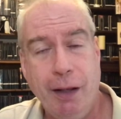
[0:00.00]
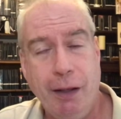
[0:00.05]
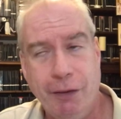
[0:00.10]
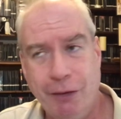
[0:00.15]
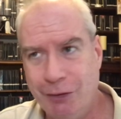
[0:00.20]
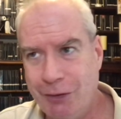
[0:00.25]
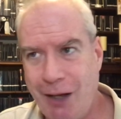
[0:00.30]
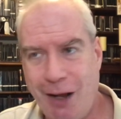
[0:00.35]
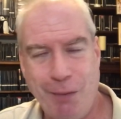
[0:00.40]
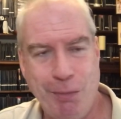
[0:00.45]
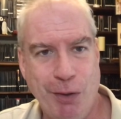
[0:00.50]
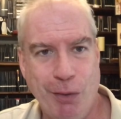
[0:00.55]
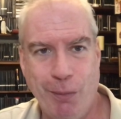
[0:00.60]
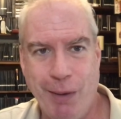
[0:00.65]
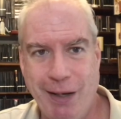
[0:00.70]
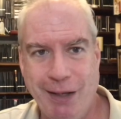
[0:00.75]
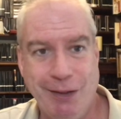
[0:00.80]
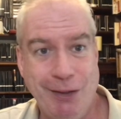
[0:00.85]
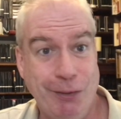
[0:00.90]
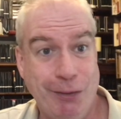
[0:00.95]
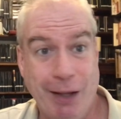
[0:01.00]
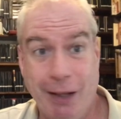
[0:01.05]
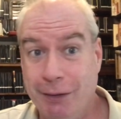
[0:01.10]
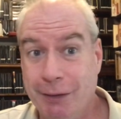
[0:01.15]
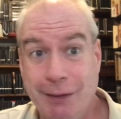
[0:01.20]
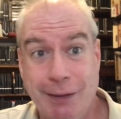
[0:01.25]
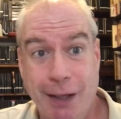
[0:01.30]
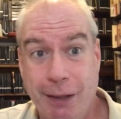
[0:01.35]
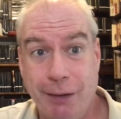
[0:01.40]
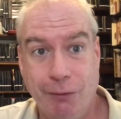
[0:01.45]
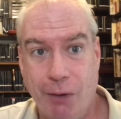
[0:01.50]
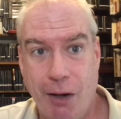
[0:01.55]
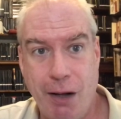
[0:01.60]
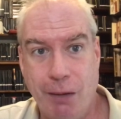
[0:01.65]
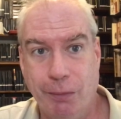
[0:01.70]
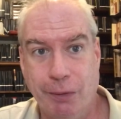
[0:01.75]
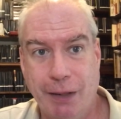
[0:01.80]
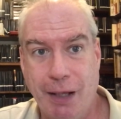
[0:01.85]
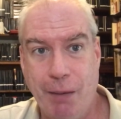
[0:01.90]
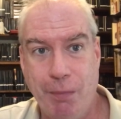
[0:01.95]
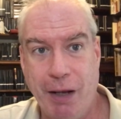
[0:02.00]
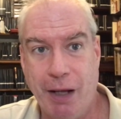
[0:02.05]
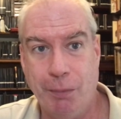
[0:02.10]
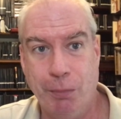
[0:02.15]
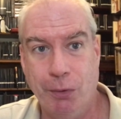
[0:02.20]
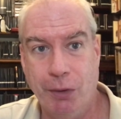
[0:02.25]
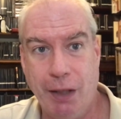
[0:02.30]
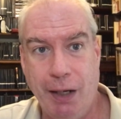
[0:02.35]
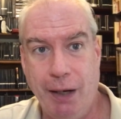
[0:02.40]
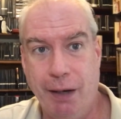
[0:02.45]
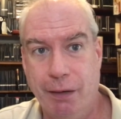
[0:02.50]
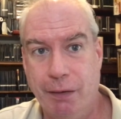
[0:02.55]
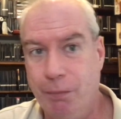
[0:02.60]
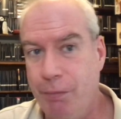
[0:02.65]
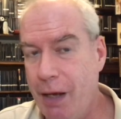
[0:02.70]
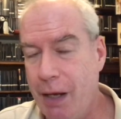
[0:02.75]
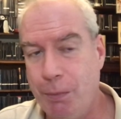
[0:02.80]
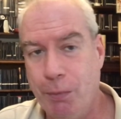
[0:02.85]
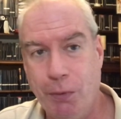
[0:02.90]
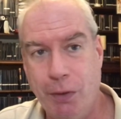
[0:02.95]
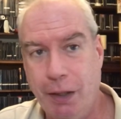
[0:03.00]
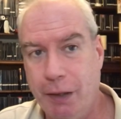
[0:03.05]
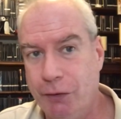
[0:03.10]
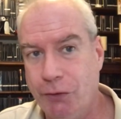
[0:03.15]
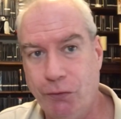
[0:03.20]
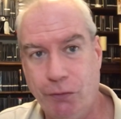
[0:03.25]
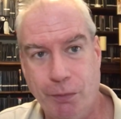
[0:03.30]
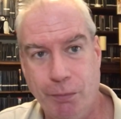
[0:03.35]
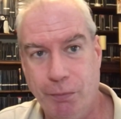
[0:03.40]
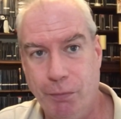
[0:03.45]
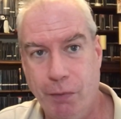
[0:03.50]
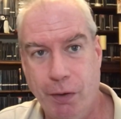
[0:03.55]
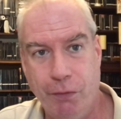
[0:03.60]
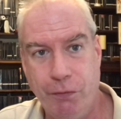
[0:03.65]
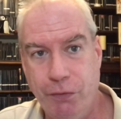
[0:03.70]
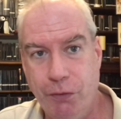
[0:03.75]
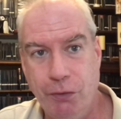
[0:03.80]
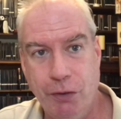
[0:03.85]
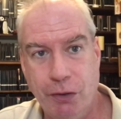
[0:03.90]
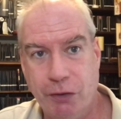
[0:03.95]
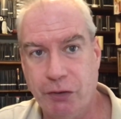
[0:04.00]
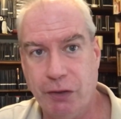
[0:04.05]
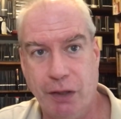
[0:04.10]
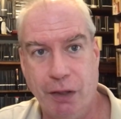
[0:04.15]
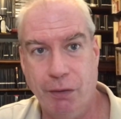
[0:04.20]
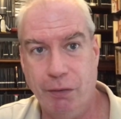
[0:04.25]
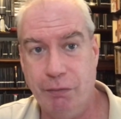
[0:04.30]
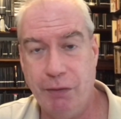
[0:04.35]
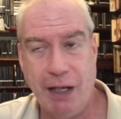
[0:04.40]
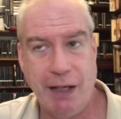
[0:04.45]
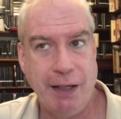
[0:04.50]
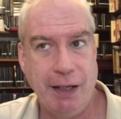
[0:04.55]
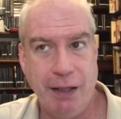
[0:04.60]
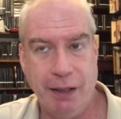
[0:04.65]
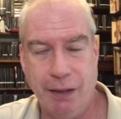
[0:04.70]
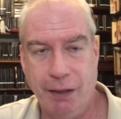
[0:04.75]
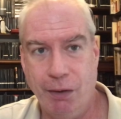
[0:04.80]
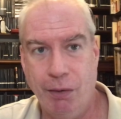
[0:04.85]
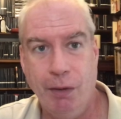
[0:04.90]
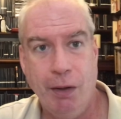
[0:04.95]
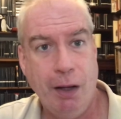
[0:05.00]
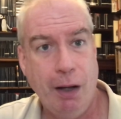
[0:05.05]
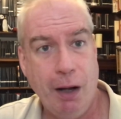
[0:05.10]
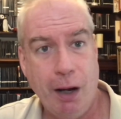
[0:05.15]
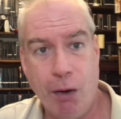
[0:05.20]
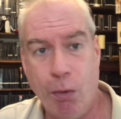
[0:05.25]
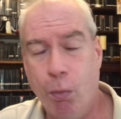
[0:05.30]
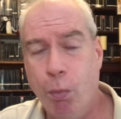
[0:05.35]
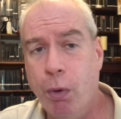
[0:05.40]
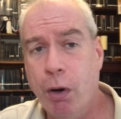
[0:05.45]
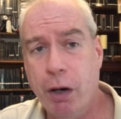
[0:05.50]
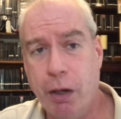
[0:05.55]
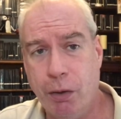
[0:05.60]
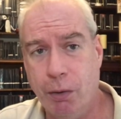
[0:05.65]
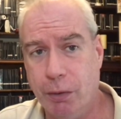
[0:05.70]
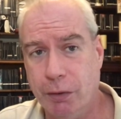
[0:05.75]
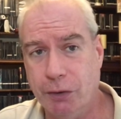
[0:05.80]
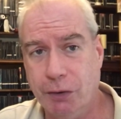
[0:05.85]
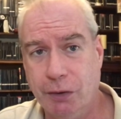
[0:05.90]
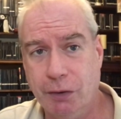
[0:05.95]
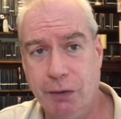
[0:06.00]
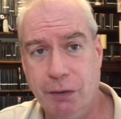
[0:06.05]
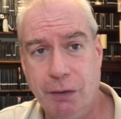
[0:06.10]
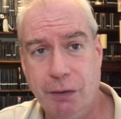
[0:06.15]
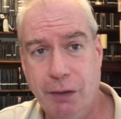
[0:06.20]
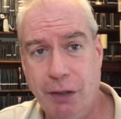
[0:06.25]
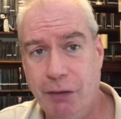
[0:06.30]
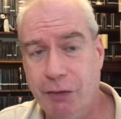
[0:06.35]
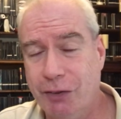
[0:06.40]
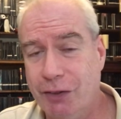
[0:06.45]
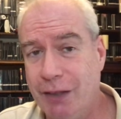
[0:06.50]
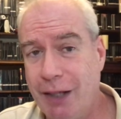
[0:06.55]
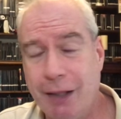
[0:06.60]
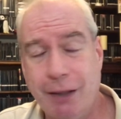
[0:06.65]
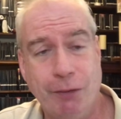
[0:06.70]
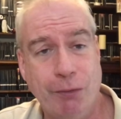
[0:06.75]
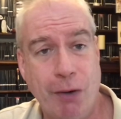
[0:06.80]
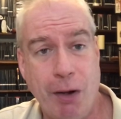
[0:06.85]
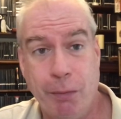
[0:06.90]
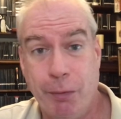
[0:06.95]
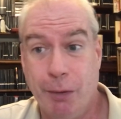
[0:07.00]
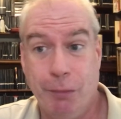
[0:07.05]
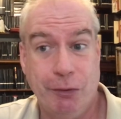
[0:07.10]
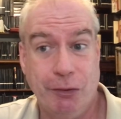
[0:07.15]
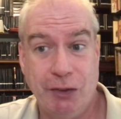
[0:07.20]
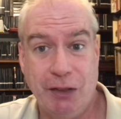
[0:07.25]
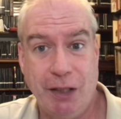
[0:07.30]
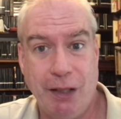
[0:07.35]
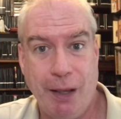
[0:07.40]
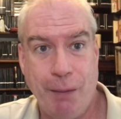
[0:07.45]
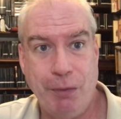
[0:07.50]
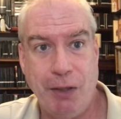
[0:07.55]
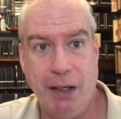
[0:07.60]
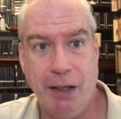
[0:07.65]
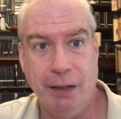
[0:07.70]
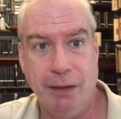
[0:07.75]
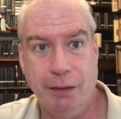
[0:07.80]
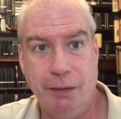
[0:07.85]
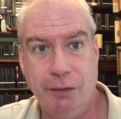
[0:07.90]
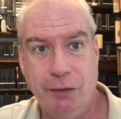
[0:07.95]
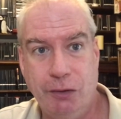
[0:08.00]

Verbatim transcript: There's got to be a way to do that. And there's nothing wrong with that MacBook Air. The MacBook Airs from a few years ago, a decade ago, are workhorses. There's nothing wrong with them. It's still updated.